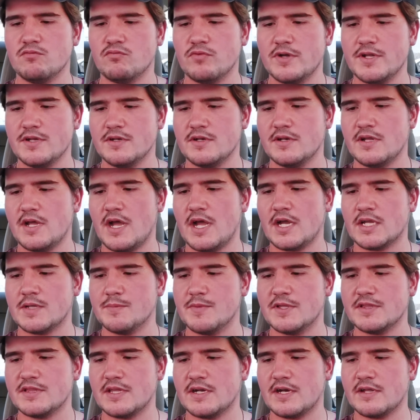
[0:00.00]
written
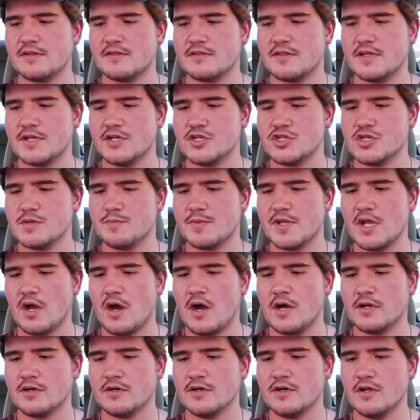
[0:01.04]
document that I think should be
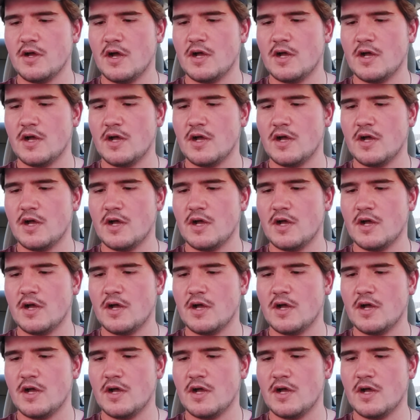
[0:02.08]
honored